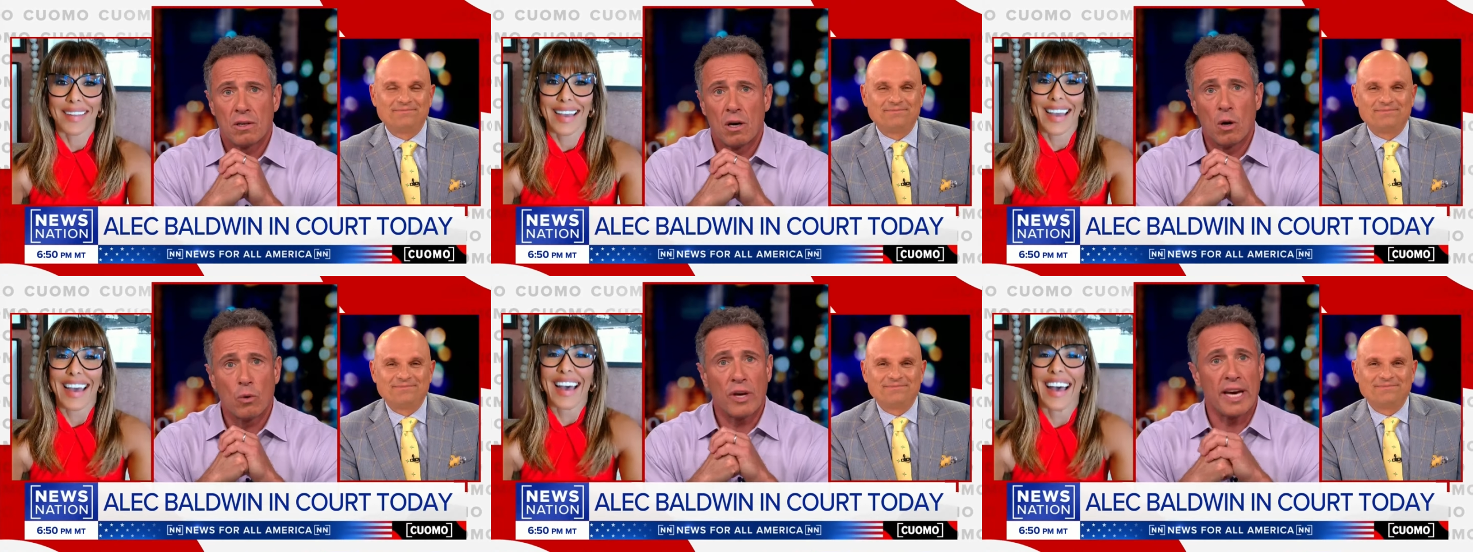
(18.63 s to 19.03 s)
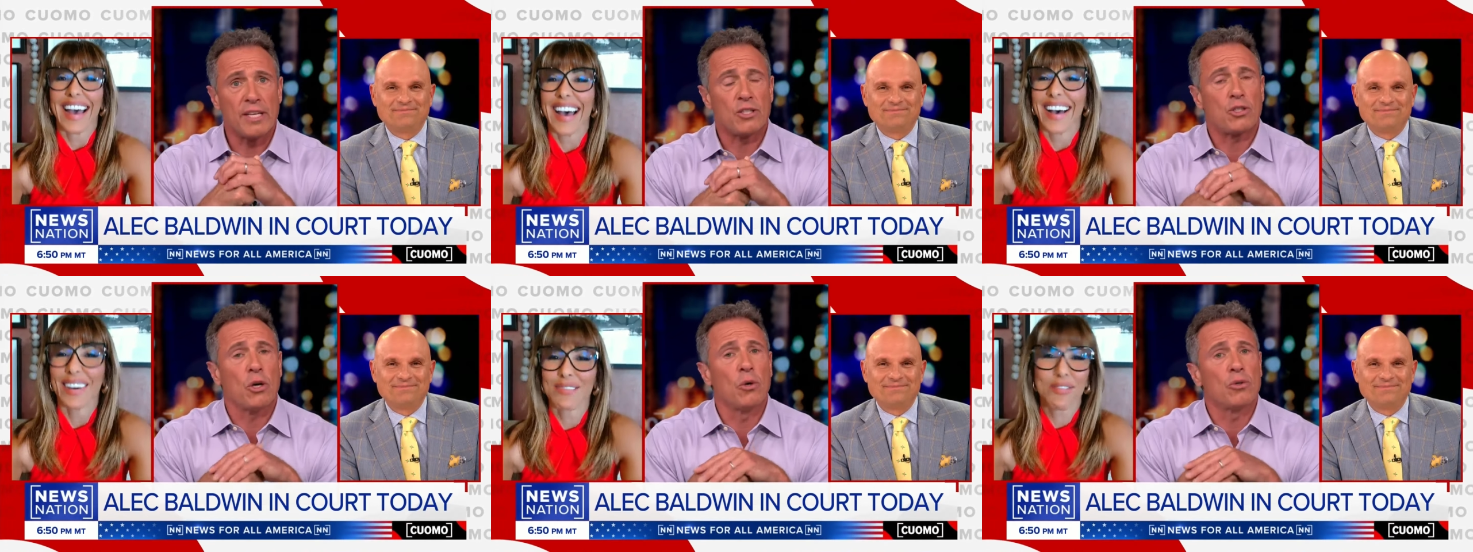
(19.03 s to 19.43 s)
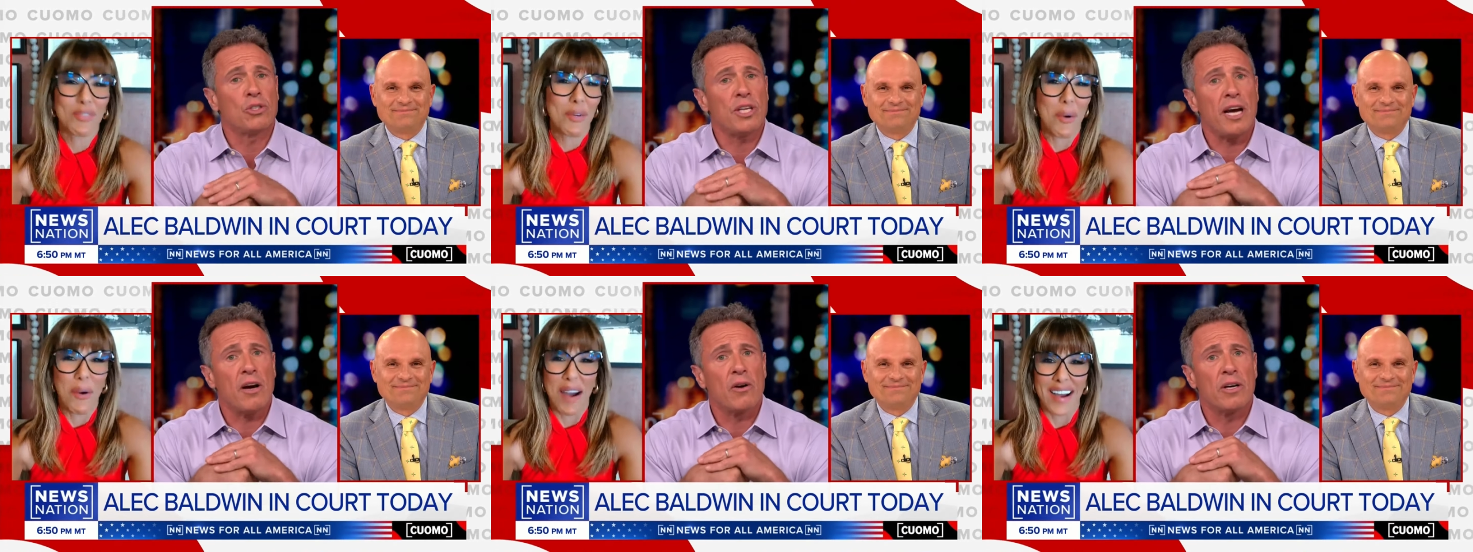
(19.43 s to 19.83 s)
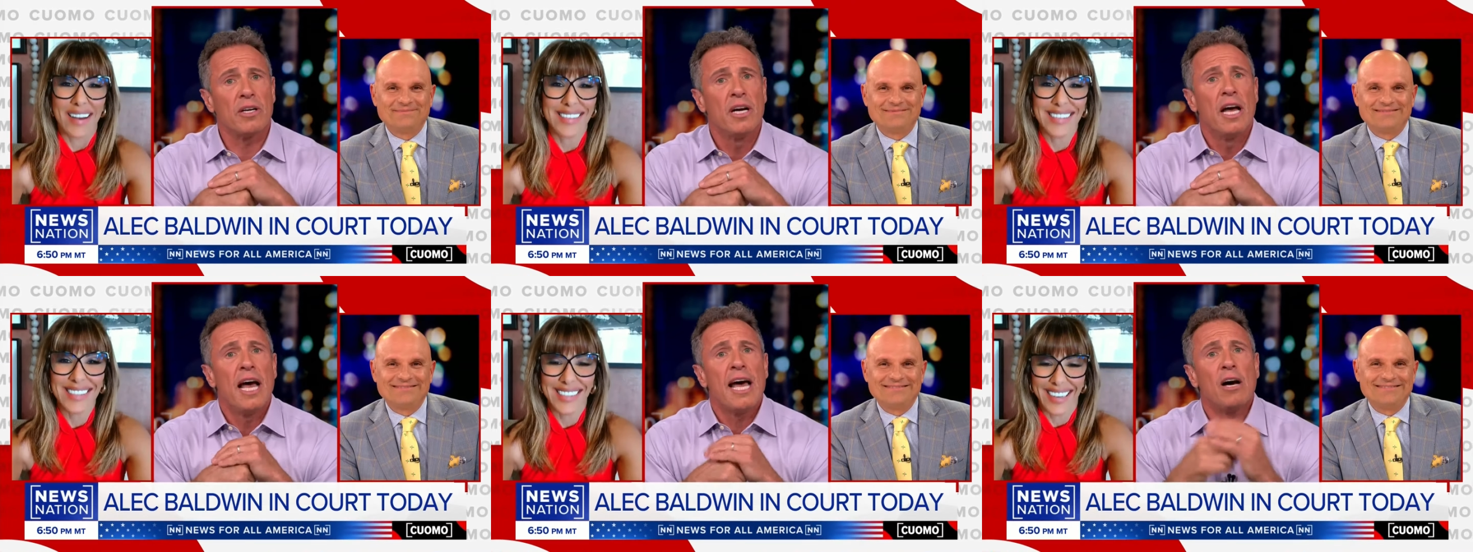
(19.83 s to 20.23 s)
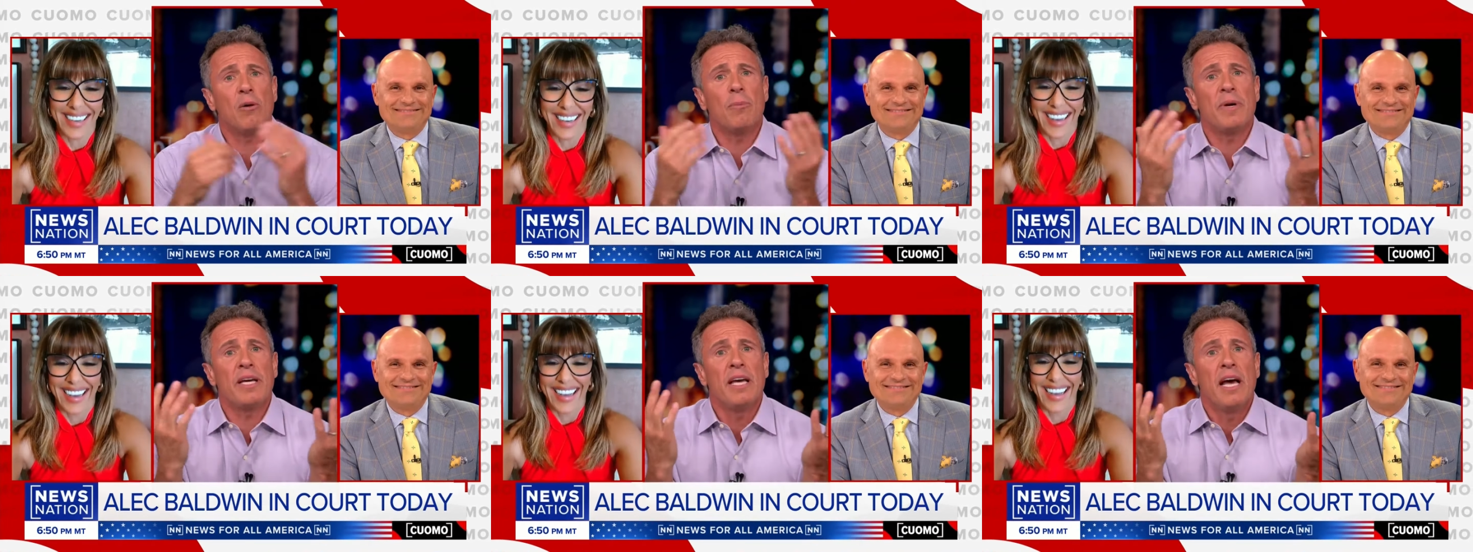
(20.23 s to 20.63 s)
Speaker 1: Okay, so Sara, help
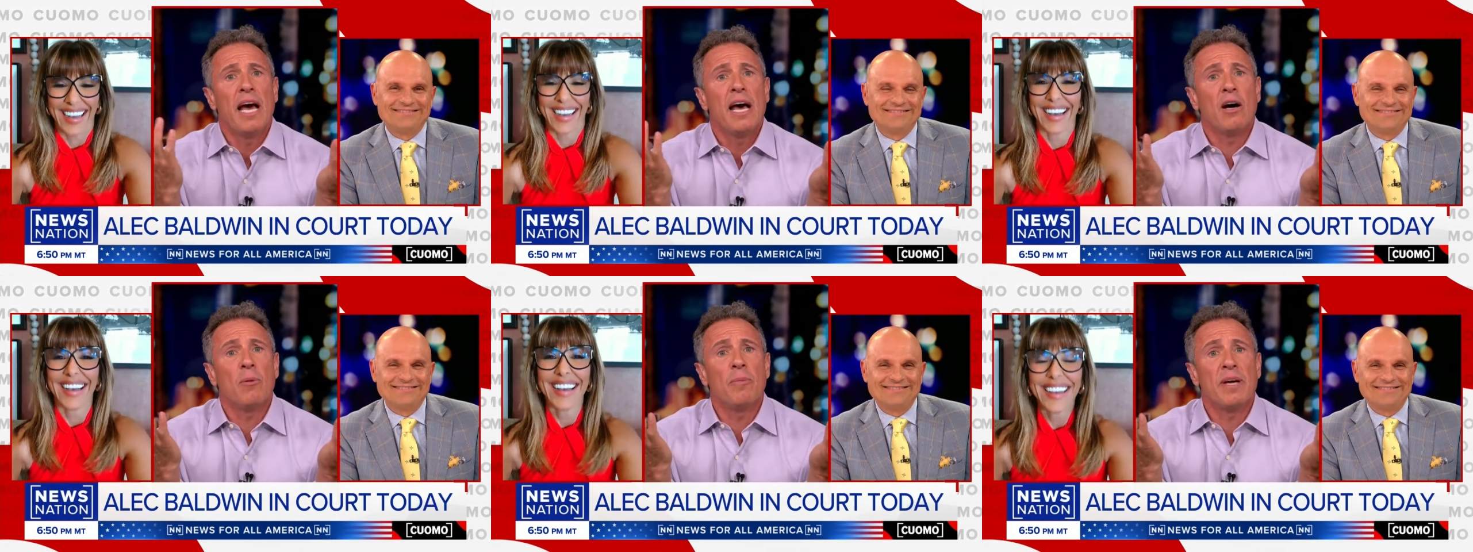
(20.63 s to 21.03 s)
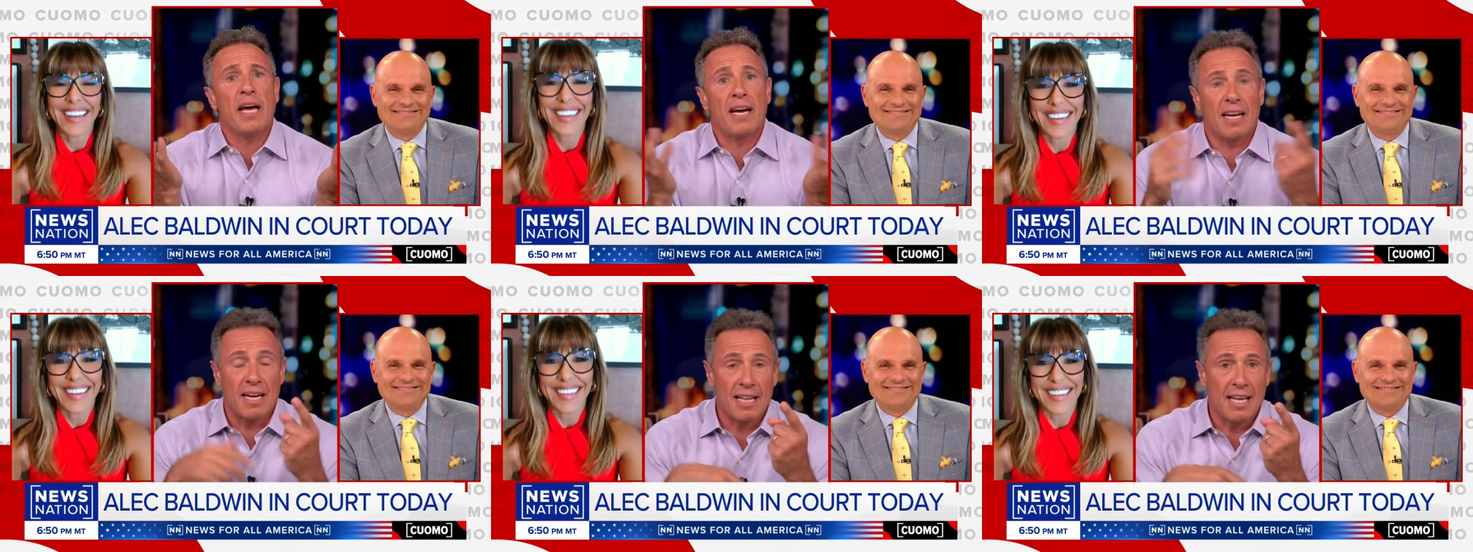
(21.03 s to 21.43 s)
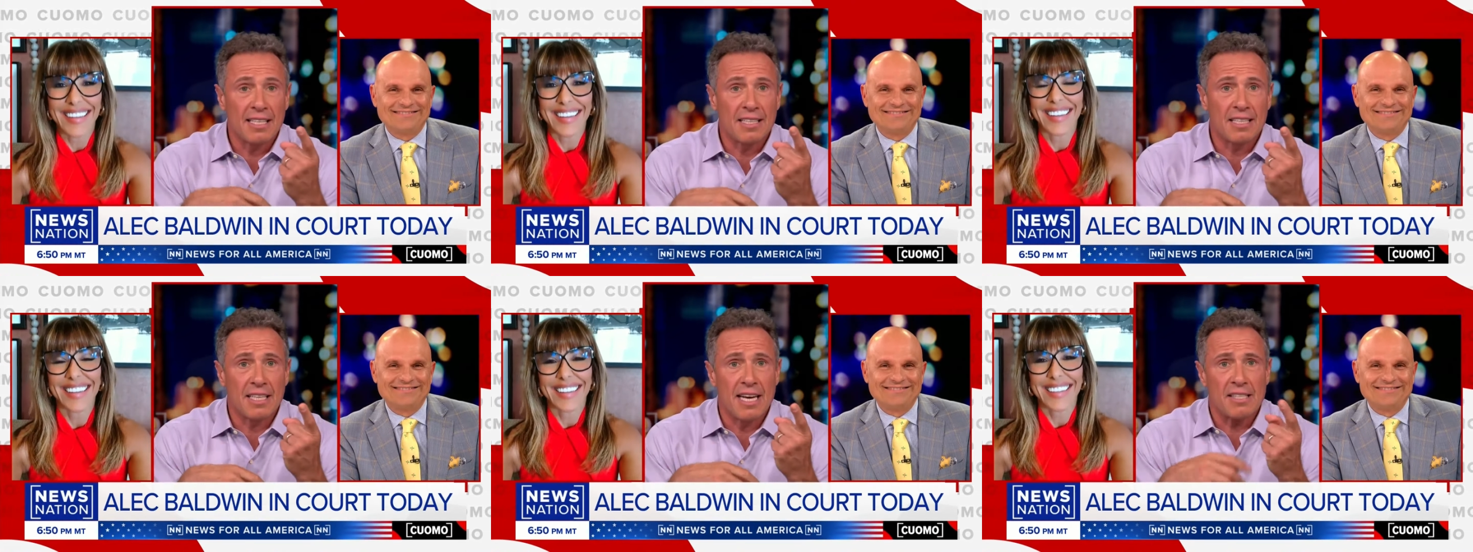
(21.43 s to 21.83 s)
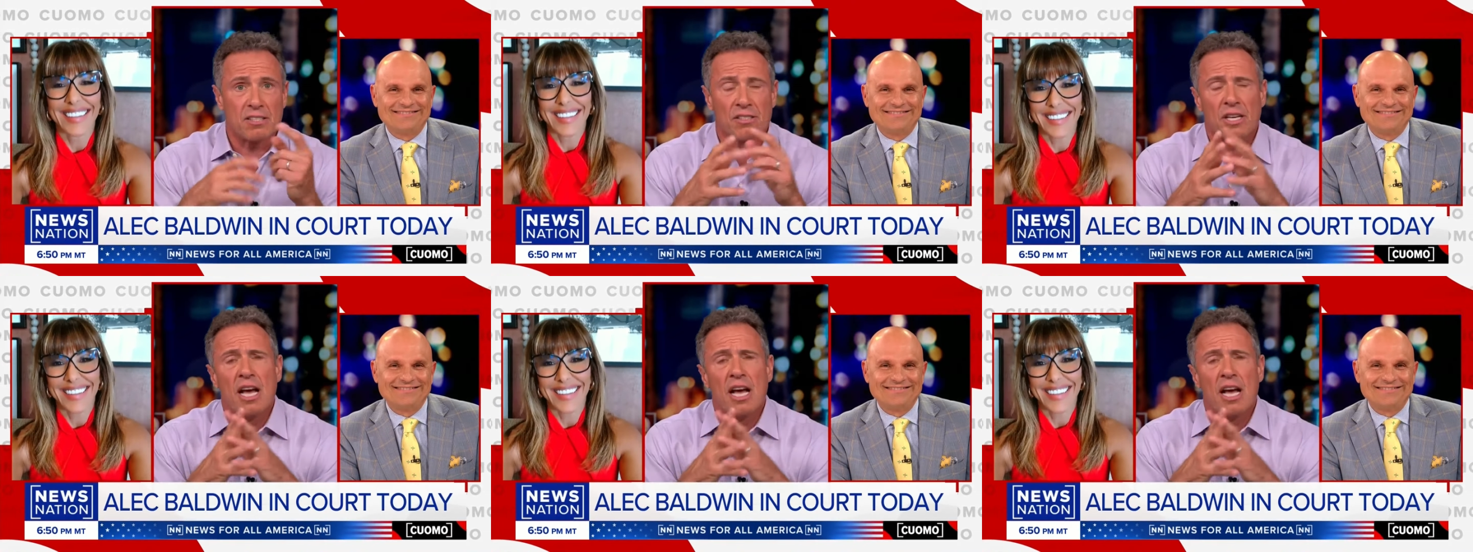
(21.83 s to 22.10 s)
me, and I like the glasses.